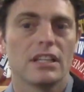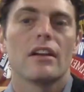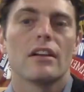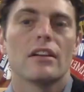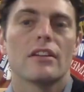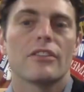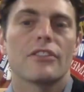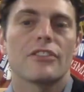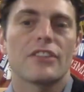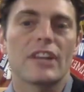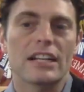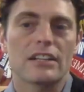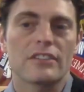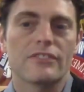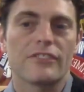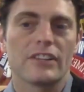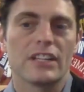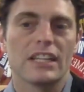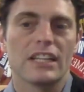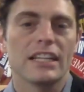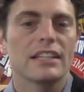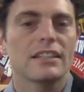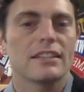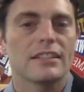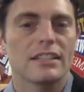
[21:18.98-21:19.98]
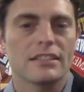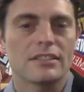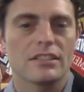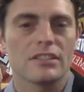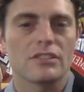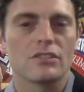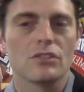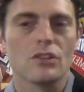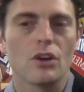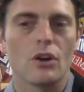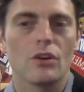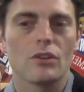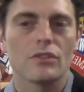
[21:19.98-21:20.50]
Thankfully, this is
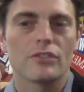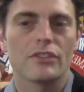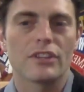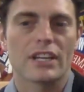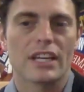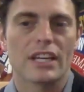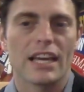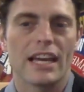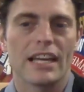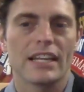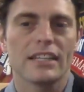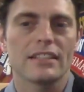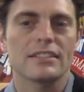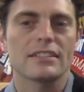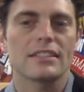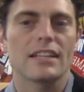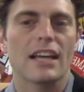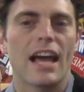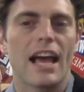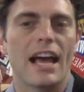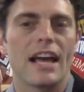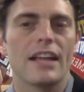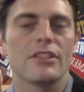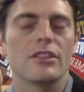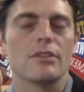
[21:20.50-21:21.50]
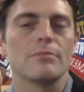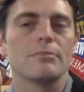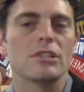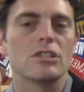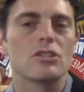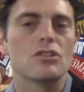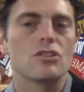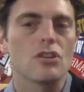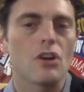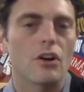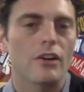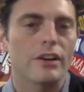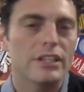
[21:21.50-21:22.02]
not the case, and the
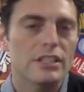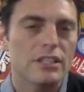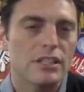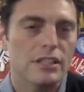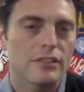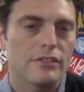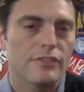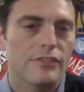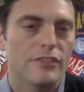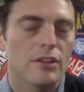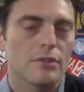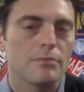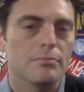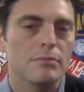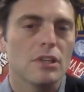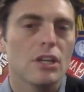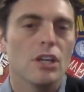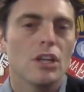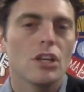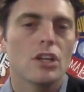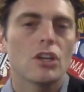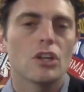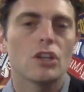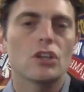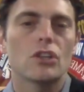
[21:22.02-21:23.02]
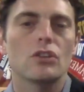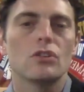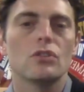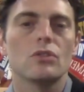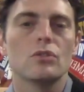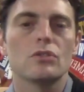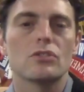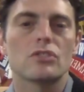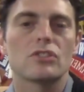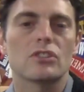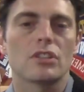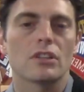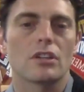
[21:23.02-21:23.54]
majority of them use
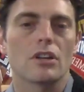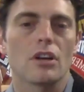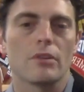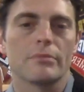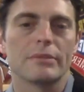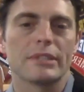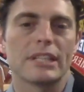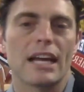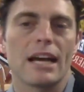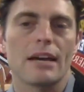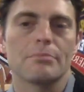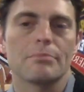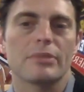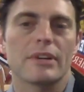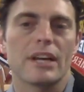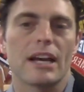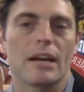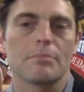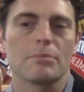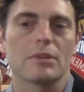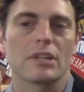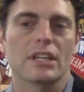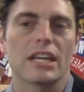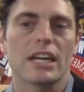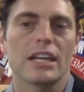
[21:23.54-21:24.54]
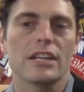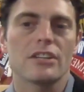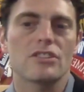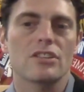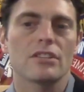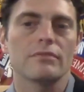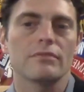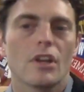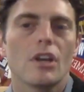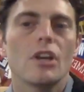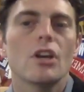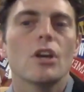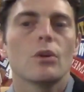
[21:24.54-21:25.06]
the Common App application,
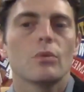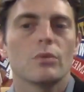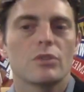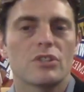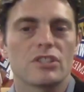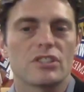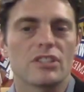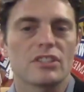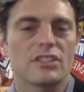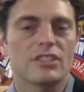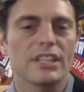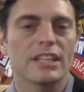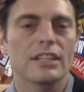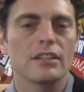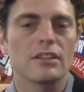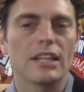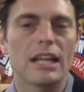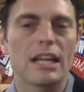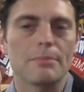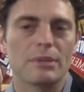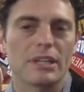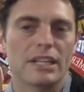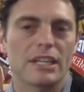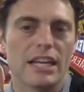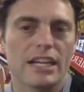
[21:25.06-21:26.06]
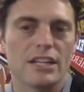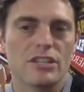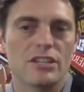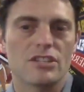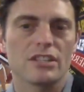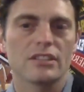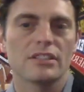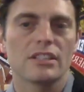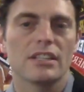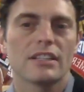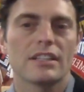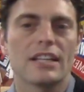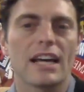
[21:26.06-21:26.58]
which is a single application
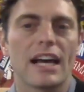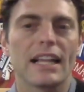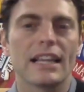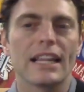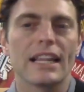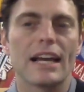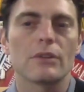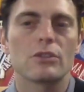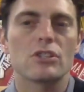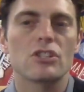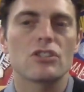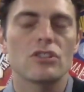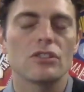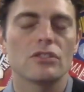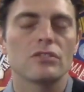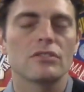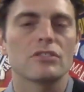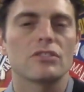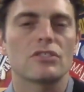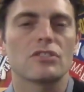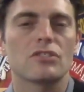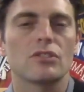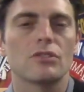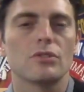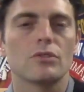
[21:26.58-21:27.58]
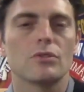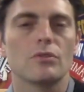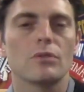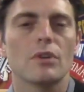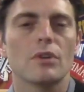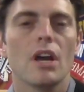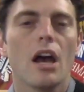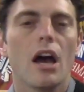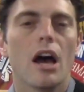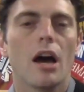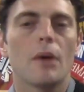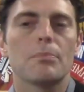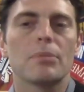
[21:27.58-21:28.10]
that allows students to
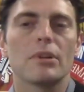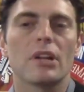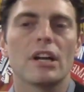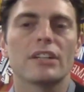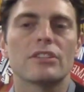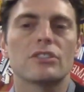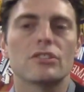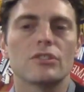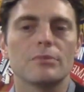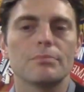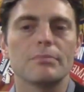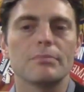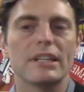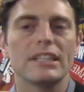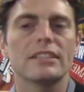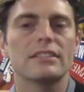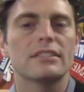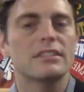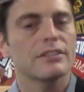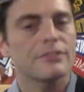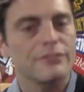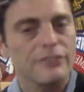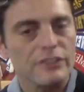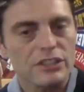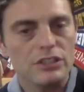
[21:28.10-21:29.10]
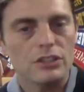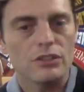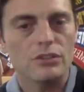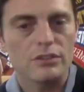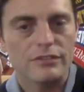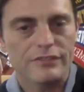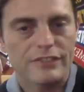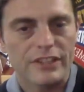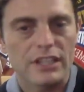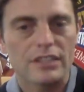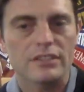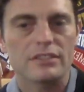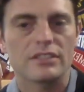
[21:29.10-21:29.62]
apply to many different
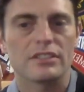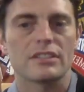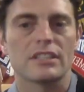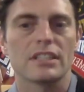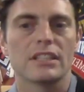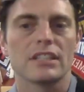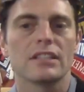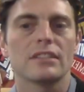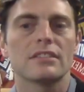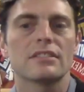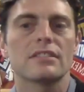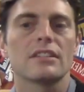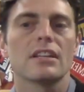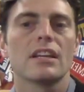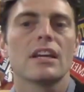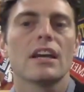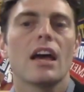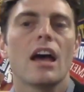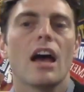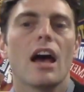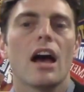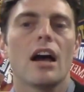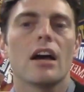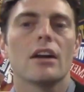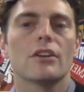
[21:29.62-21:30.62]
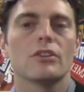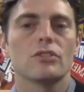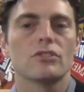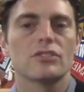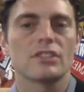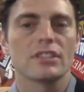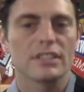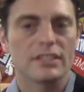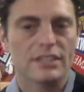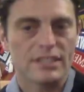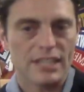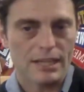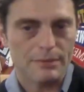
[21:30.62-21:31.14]
universities using the
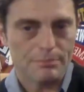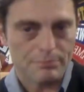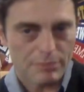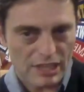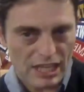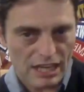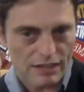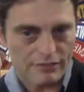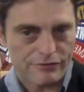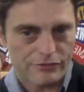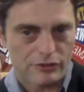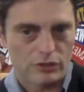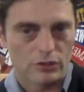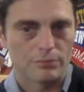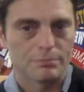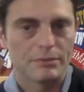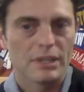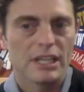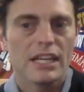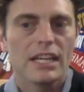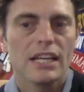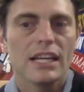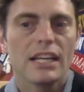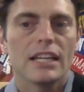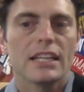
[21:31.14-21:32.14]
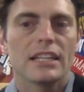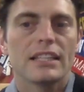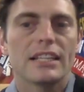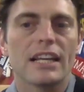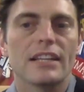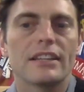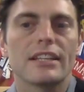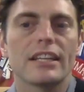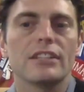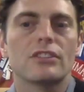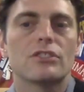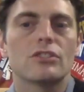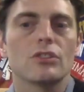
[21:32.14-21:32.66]
same platform. Yet they
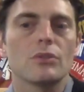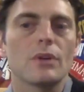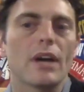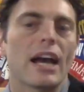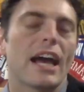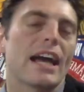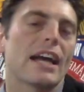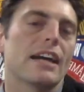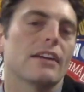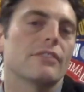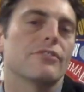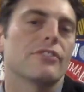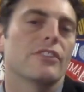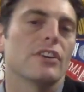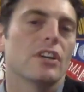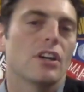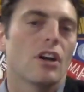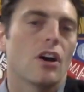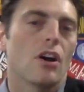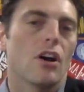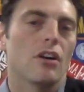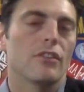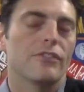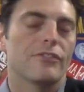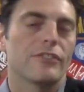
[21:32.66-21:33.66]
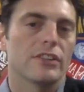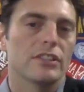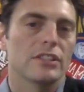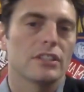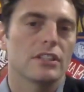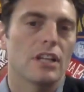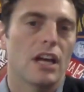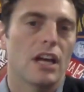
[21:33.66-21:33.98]
do have often